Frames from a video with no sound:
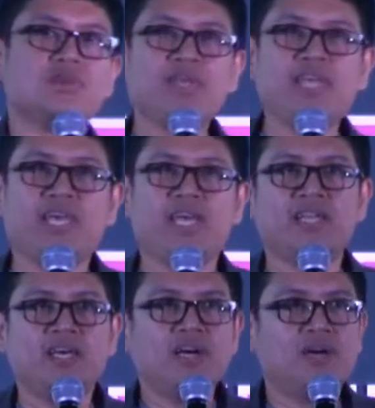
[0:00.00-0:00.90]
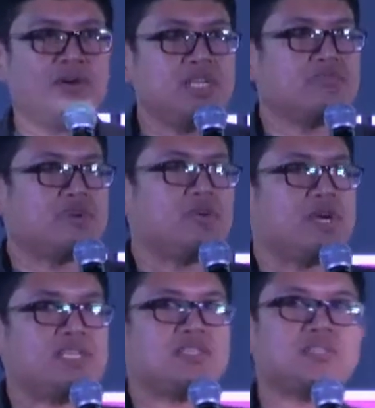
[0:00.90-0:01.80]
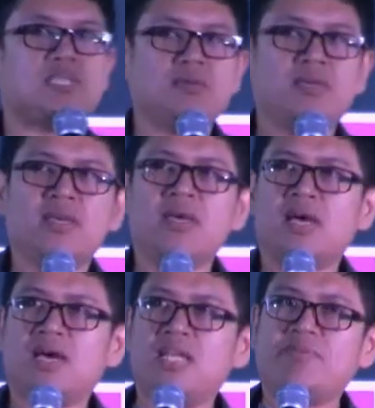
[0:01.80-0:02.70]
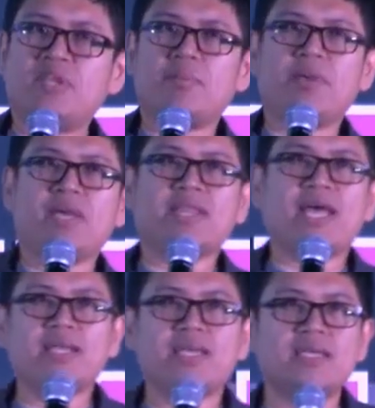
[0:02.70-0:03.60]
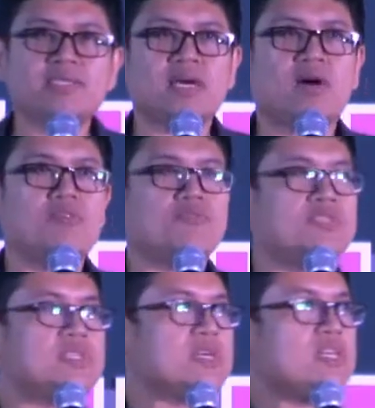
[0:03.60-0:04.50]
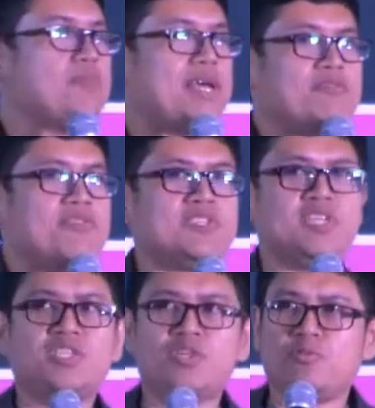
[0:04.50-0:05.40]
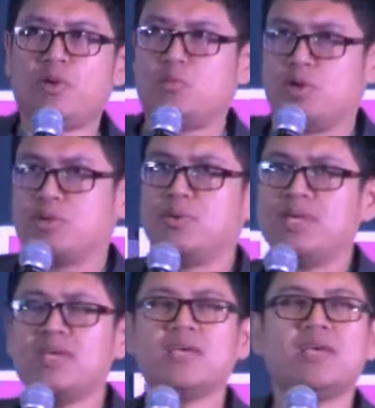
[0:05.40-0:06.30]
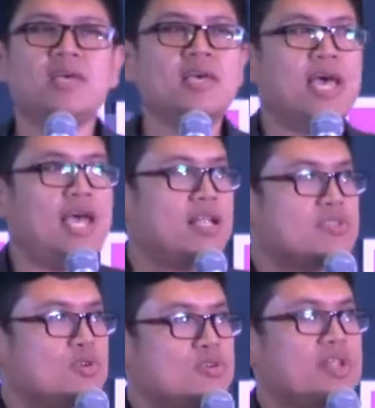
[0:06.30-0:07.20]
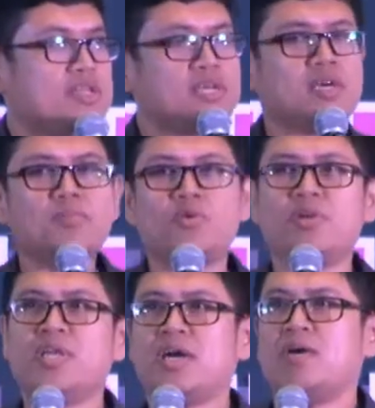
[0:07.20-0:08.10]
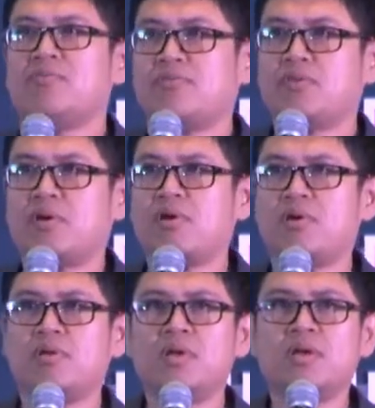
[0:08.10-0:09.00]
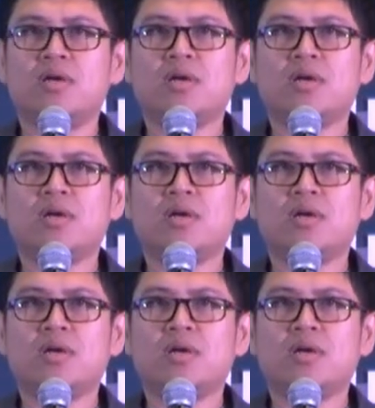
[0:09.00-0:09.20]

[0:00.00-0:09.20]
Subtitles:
so he can arrange for you guys to see Level Up Inc. That is our physical manifestation of what we're doing and sort of like the community hub for all